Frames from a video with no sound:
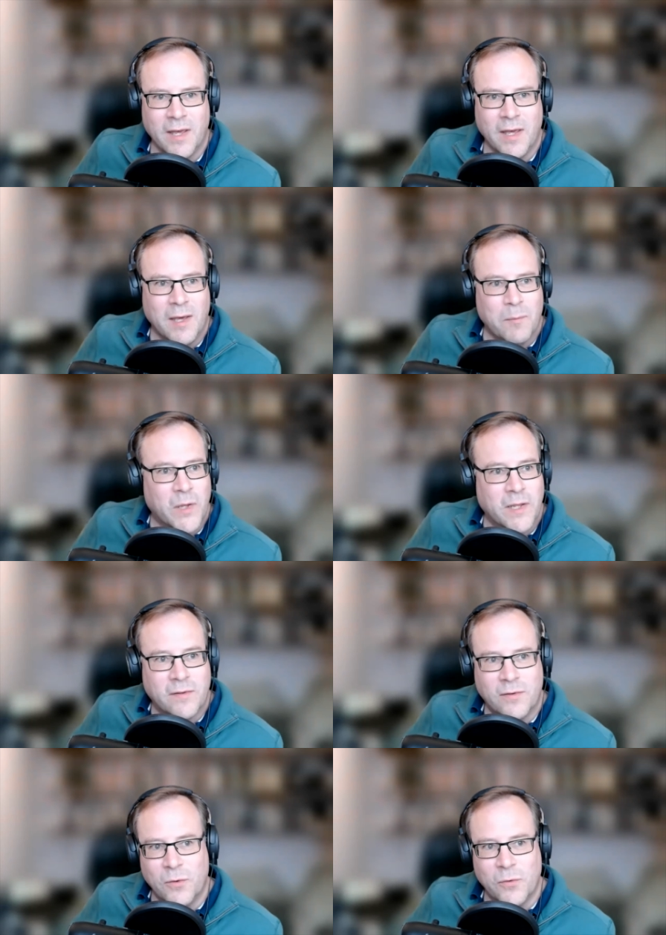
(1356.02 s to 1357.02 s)
But this is
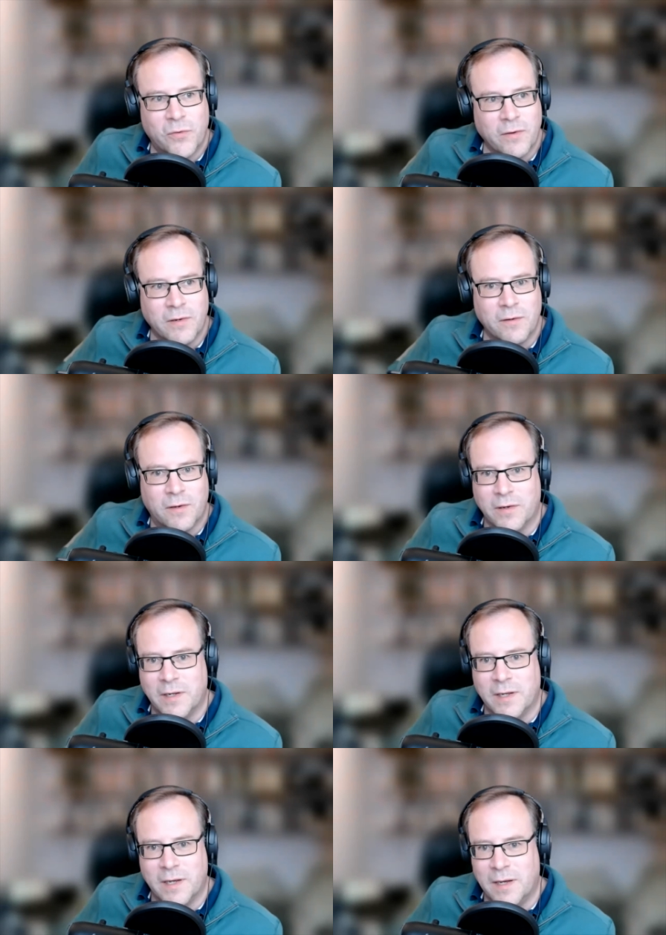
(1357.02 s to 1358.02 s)
all so new, Conor,
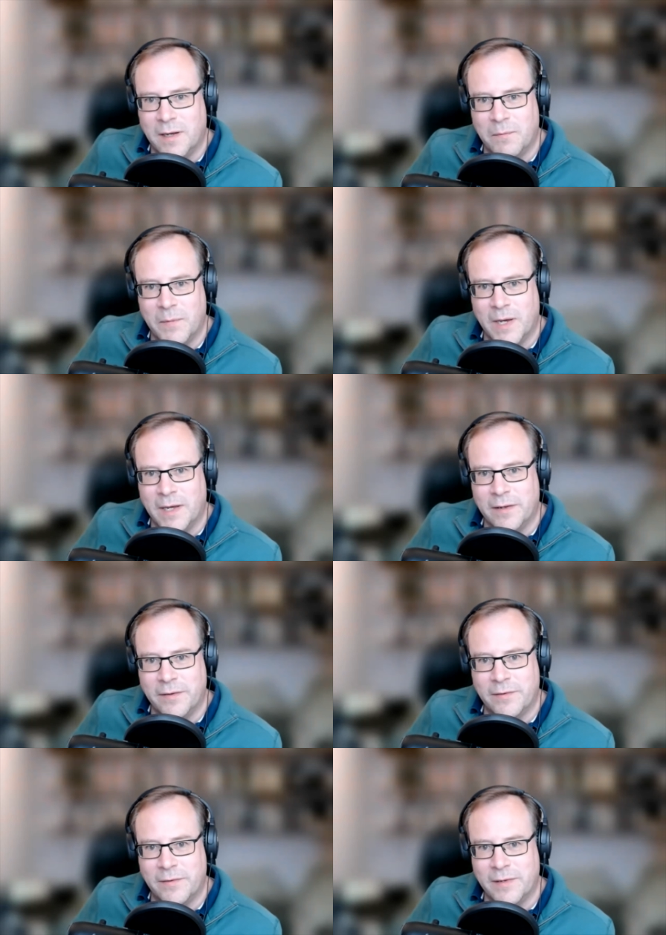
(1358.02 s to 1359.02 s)
um,
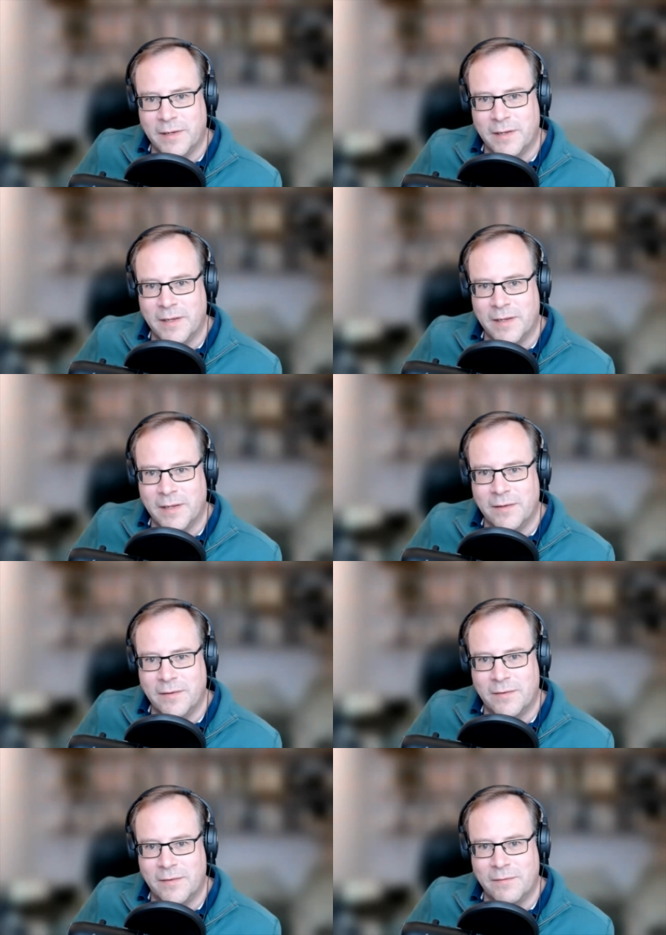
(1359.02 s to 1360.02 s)
and uh,
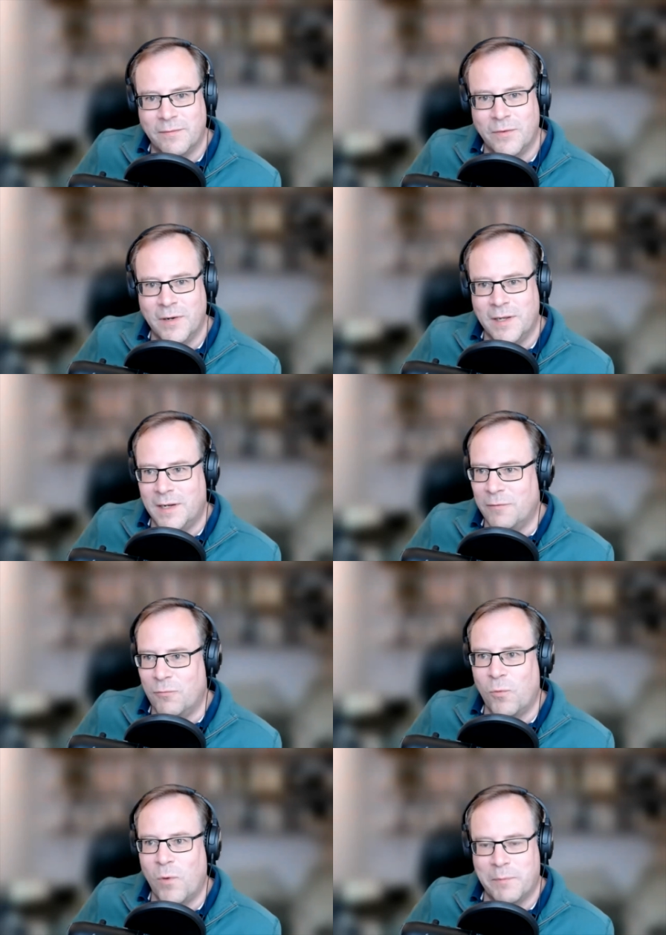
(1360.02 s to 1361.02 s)
is really
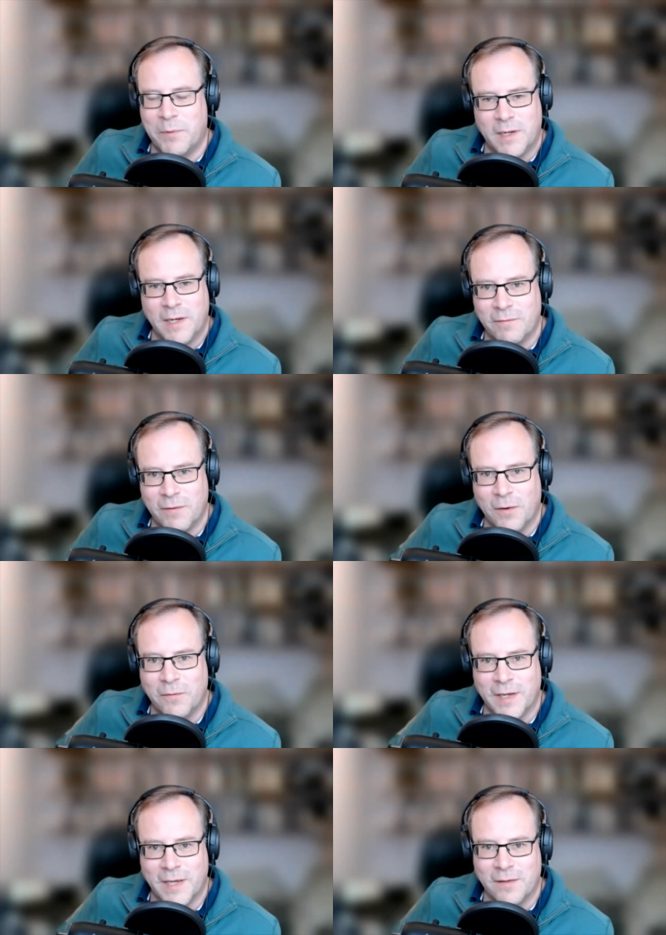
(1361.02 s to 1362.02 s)
rapidly
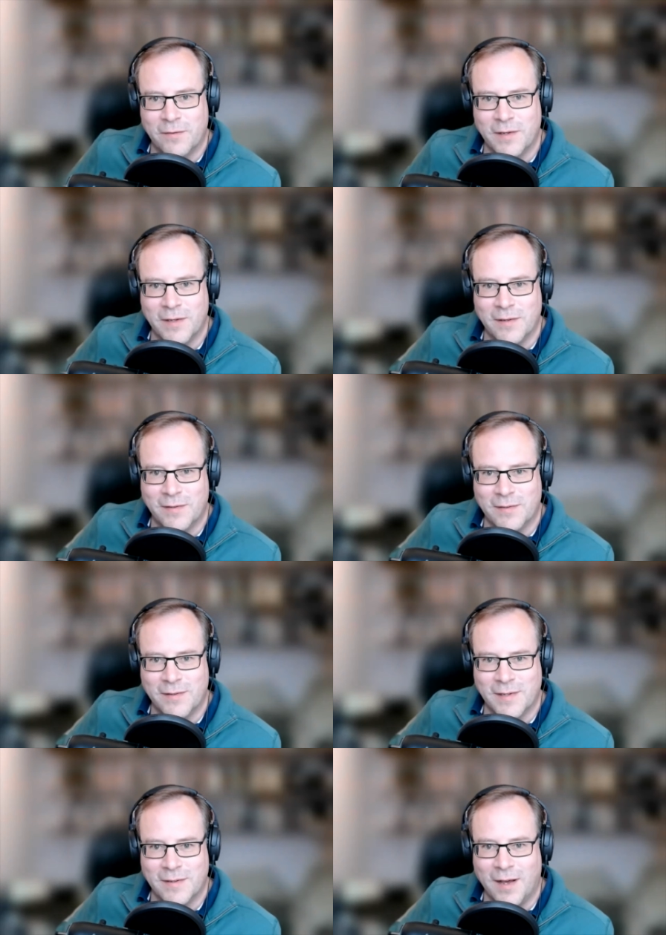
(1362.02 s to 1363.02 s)
evolving. It's, it's,
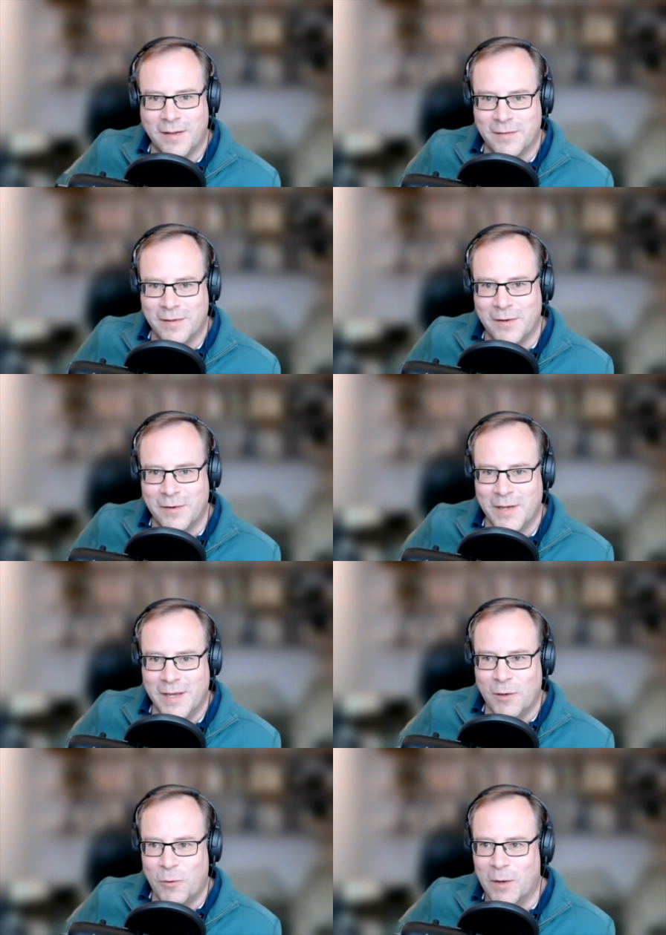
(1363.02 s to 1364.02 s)
it's hard to know
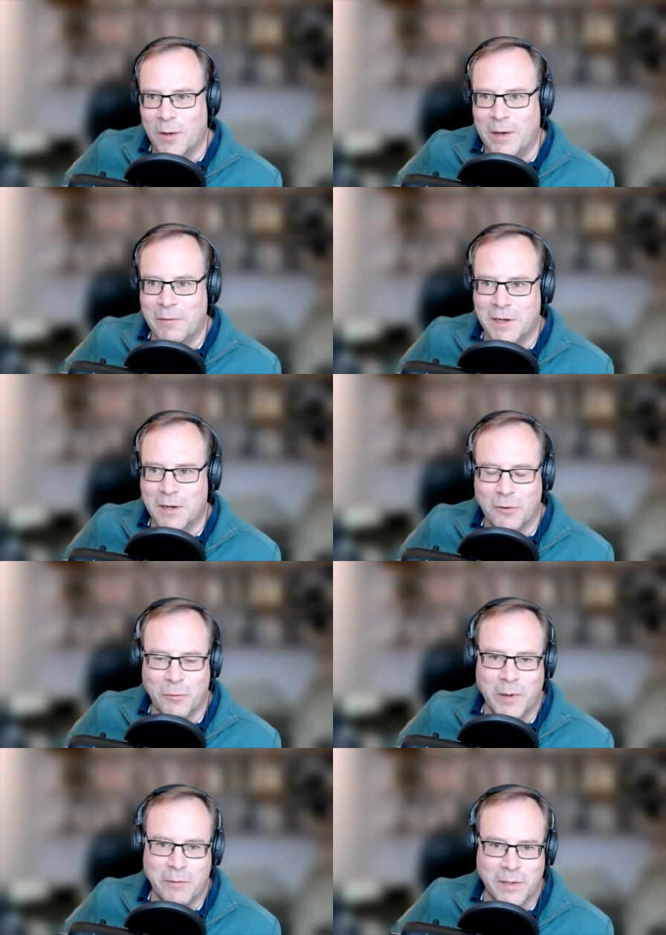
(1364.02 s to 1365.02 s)
quite where we are or
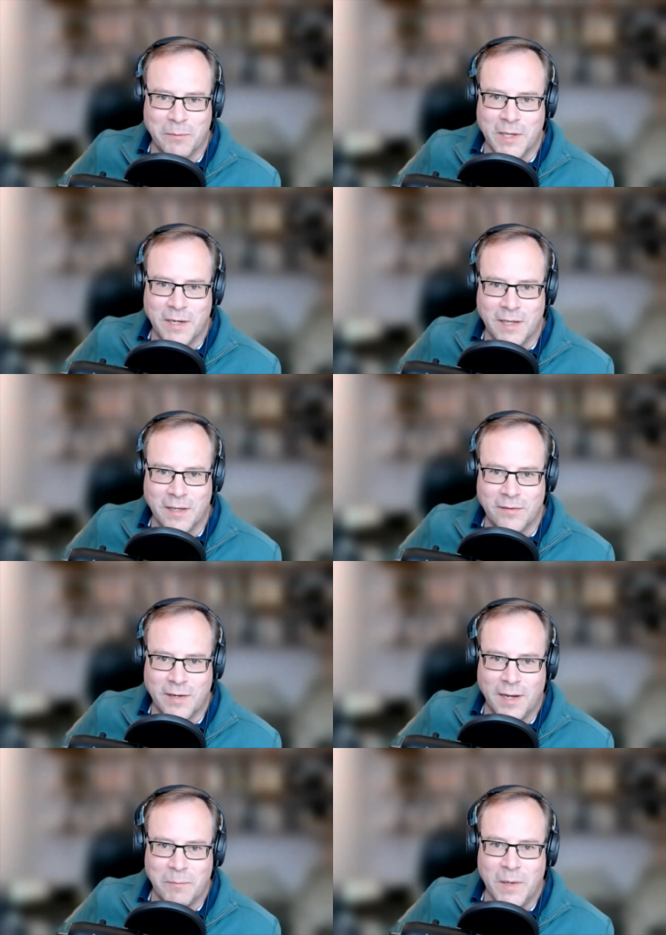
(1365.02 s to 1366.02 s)
where we're going to be in a year's
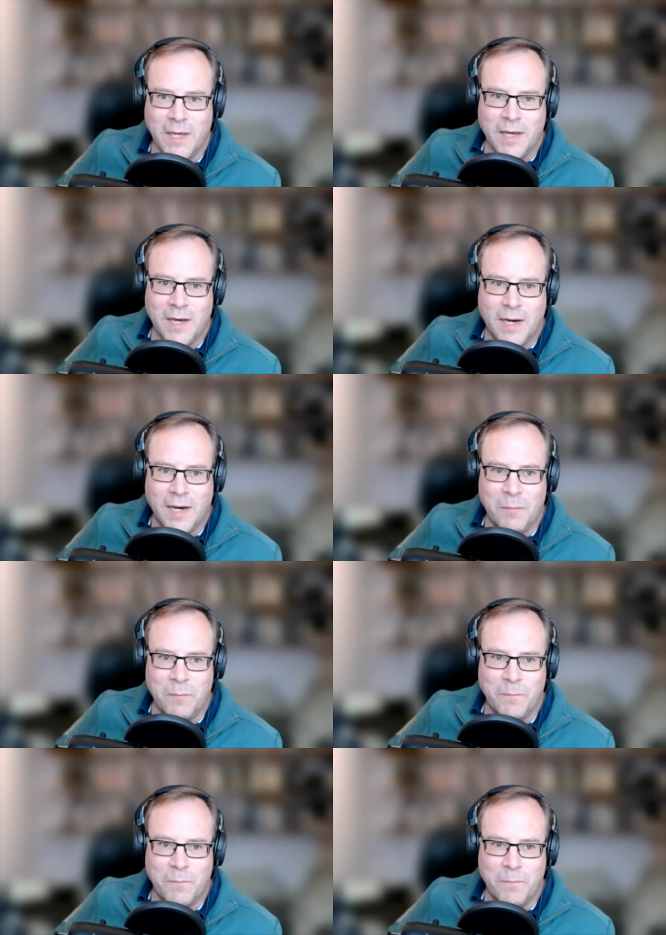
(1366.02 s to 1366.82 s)
time. Um,